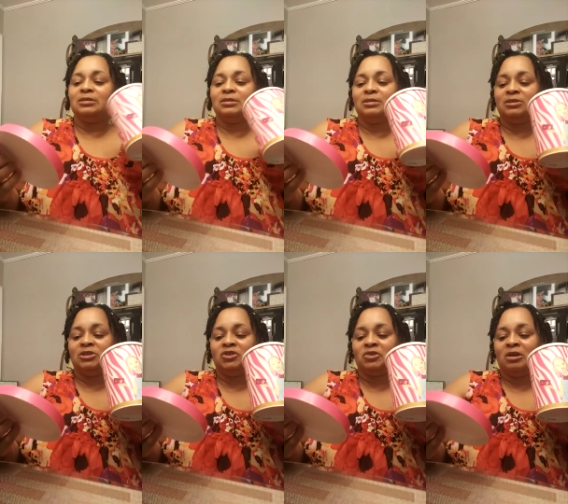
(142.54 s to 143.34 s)
It's
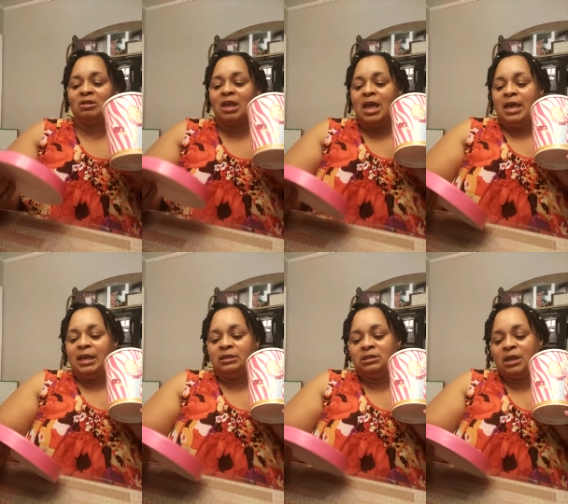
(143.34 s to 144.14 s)
strong.
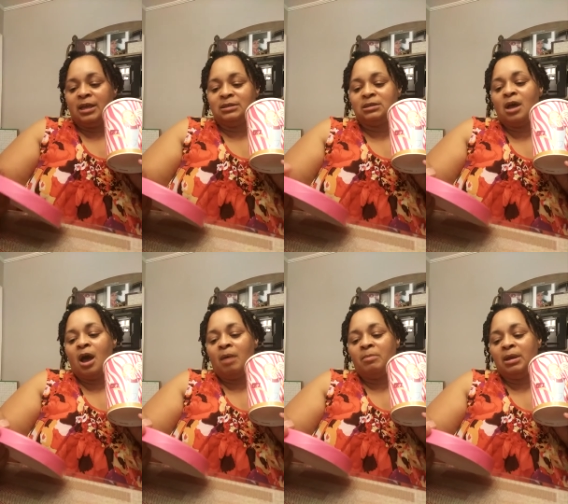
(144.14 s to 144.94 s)
It says
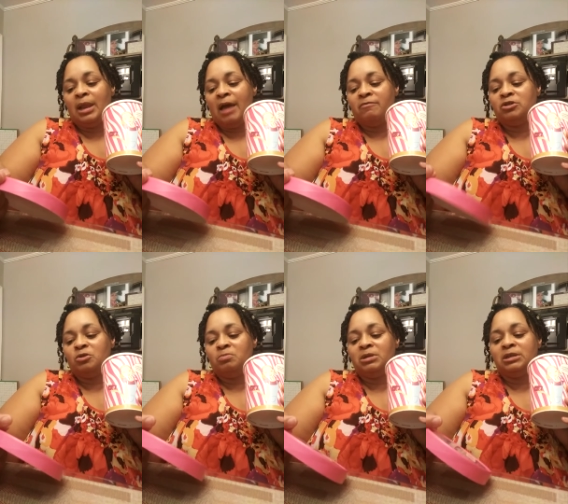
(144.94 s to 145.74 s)
calming
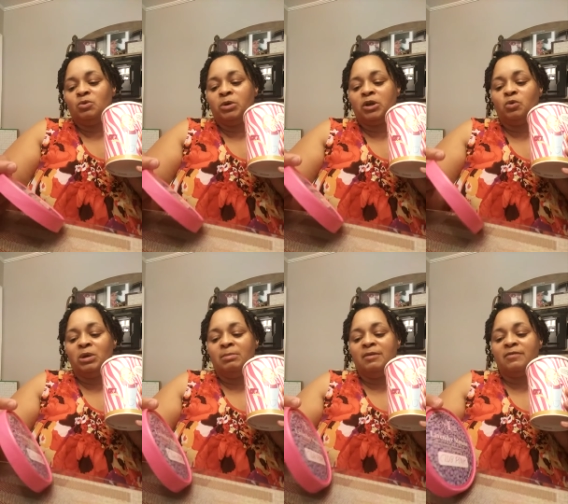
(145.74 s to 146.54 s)
lavender blended with
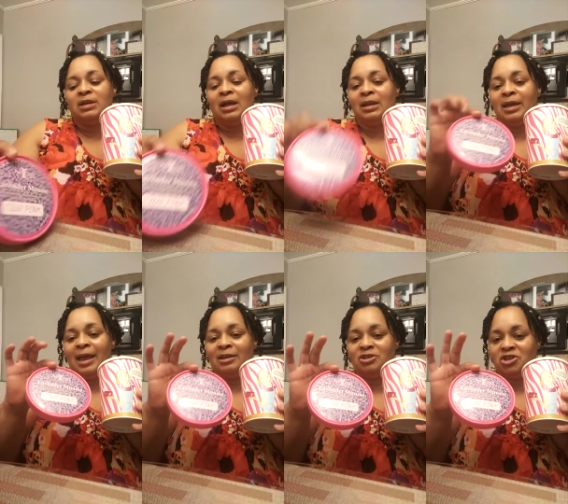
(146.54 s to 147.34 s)
creamy vanilla
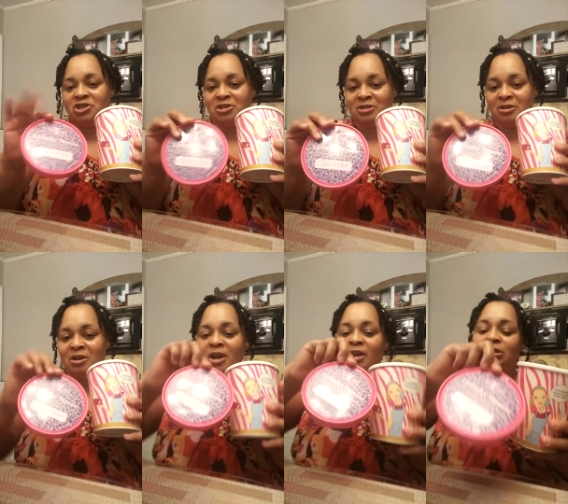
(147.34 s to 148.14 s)
and sugar.
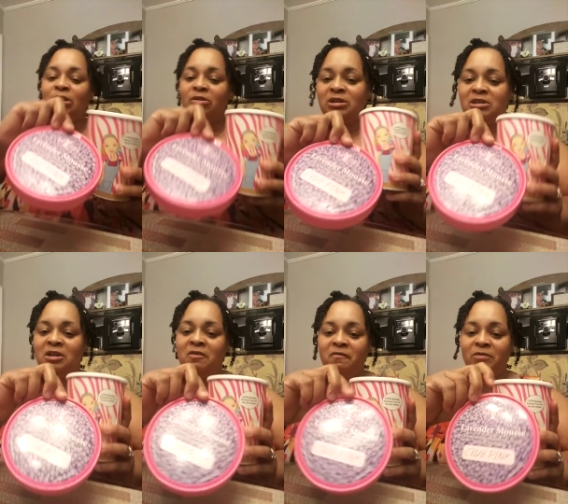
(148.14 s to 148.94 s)
So the
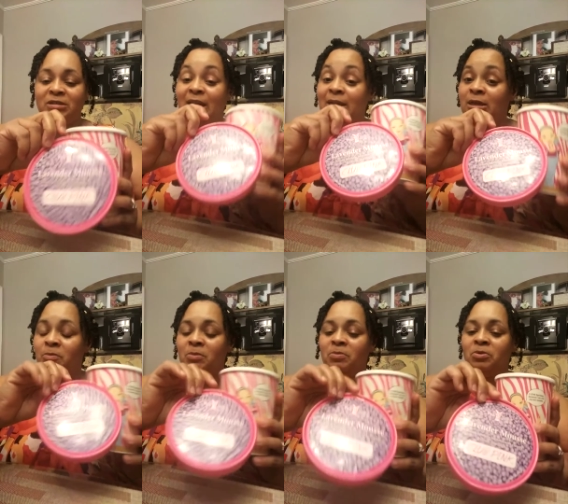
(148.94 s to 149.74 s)
difference, and I tell
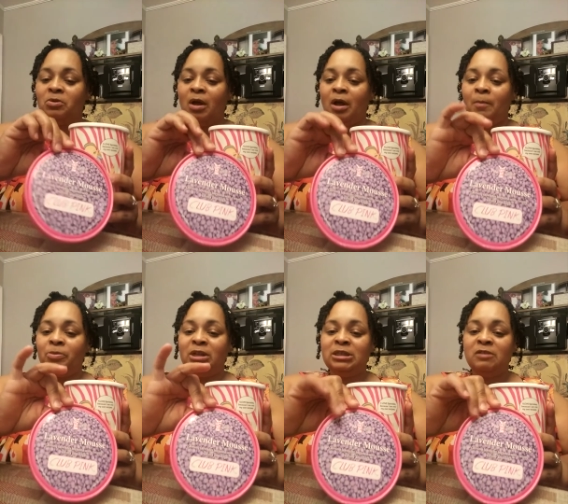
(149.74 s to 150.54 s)
people
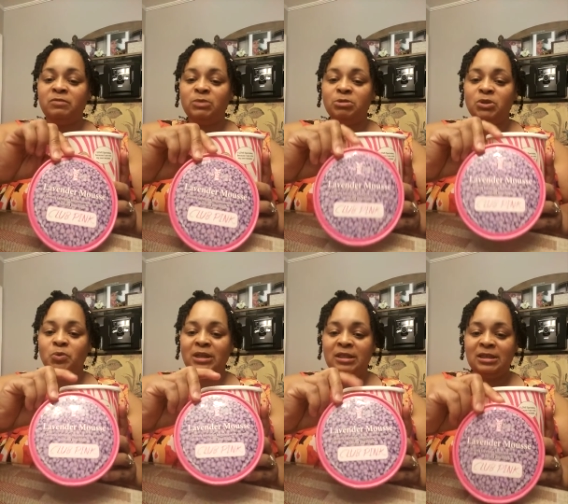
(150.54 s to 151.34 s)
um, the difference
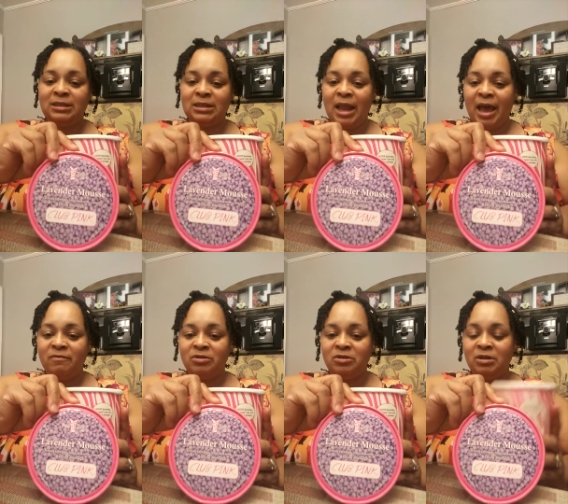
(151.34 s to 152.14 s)
between this
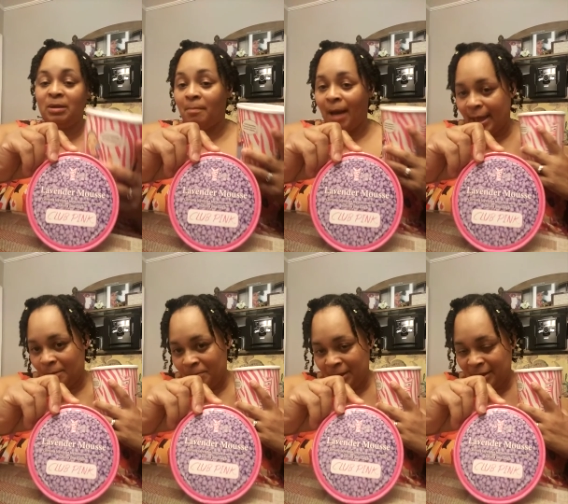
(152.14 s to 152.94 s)
lavender, in my
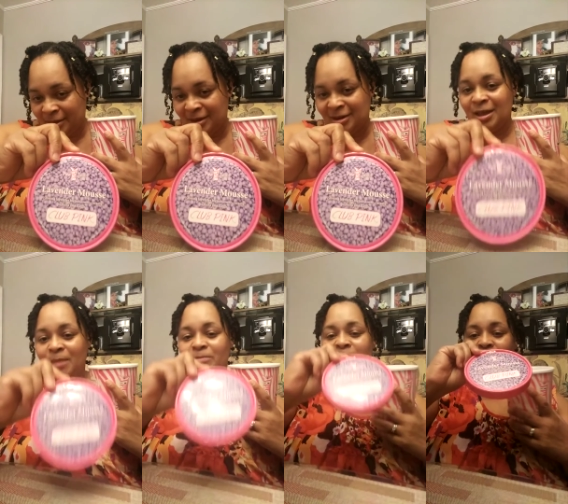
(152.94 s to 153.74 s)
opinion,
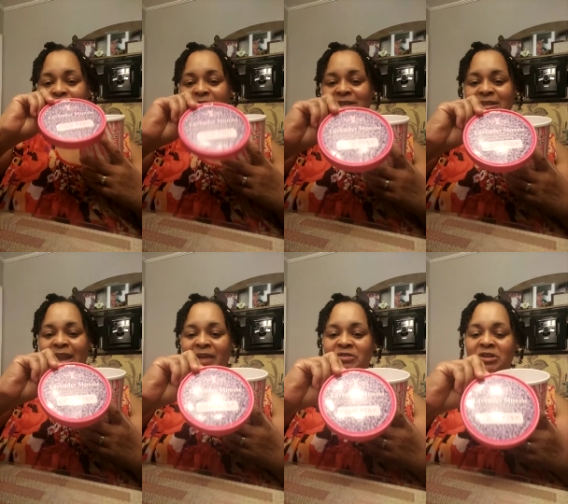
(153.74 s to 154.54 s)
between this
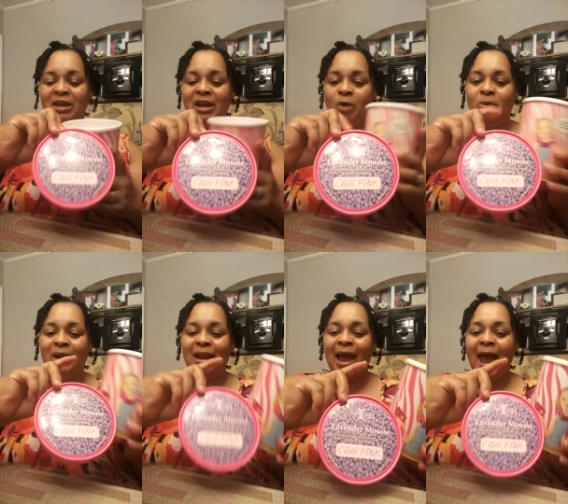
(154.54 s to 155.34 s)
lavender and our
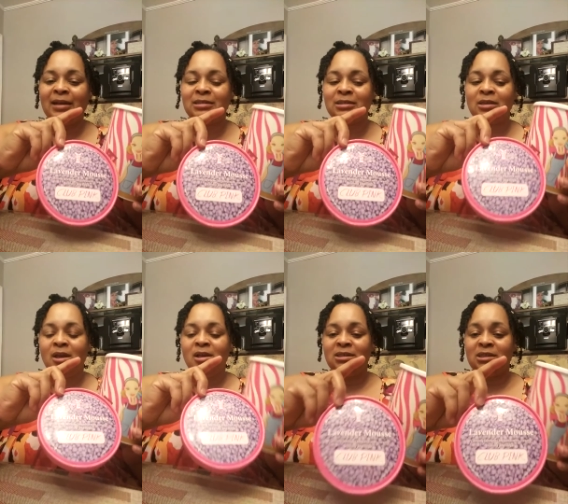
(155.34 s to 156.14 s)
relax
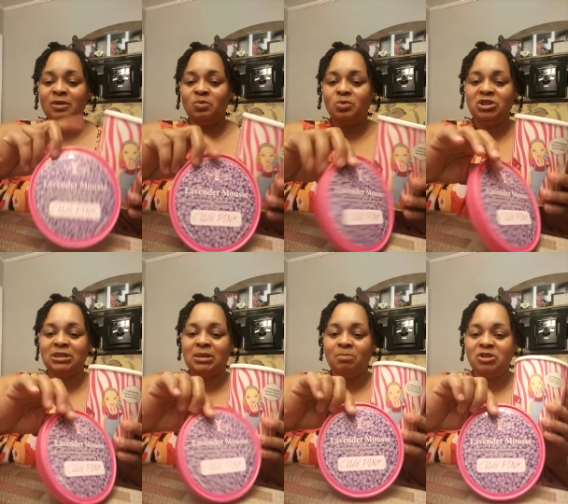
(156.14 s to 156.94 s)
scent, which
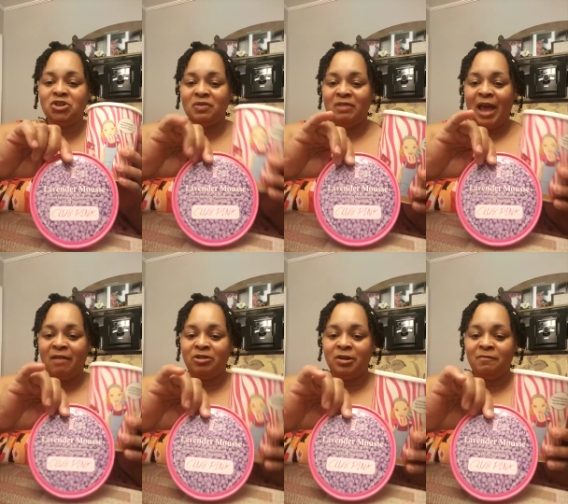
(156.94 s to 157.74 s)
is a mixture of
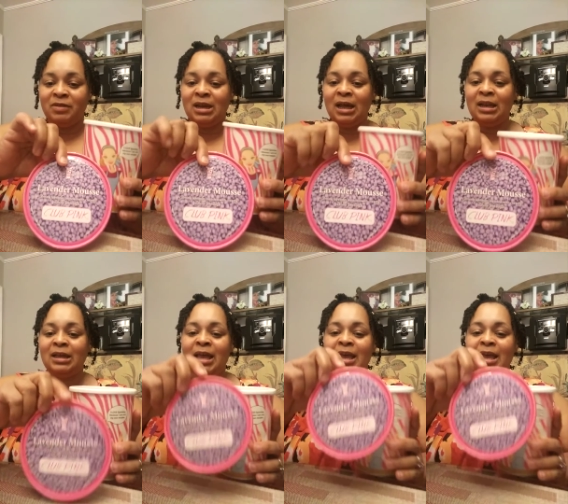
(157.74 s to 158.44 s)
lavender and vanilla,